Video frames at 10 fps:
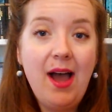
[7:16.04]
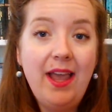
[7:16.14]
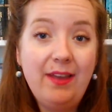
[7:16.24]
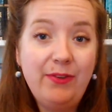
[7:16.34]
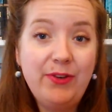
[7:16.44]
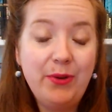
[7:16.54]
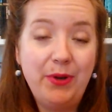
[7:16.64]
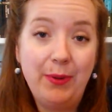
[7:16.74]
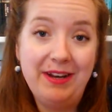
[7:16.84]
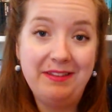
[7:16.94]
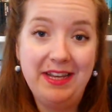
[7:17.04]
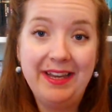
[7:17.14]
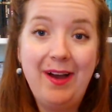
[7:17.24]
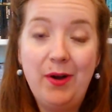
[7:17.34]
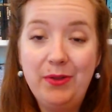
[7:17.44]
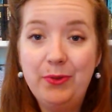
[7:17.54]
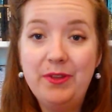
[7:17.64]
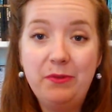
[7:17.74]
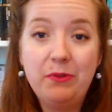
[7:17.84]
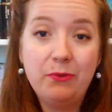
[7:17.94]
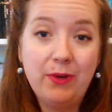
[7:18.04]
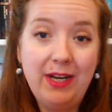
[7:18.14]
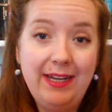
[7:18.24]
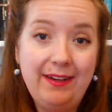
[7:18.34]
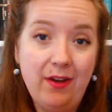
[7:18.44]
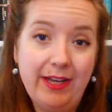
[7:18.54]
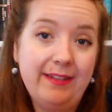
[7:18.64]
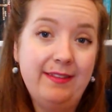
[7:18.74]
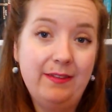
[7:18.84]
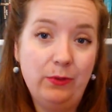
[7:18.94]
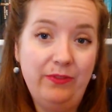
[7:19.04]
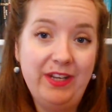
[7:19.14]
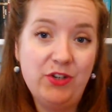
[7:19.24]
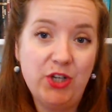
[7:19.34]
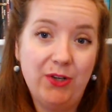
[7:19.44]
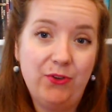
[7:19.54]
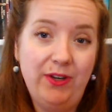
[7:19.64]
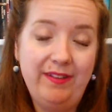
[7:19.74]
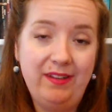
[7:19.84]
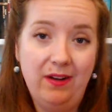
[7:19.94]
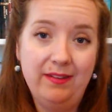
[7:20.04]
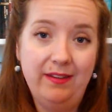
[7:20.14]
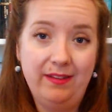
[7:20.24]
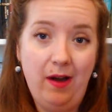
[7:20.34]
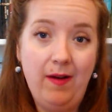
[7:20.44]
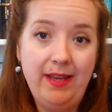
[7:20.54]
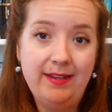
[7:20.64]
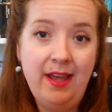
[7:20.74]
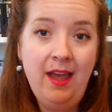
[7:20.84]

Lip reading: If you don't know anything, I thought this was a really nice sort of introductory starter's guide.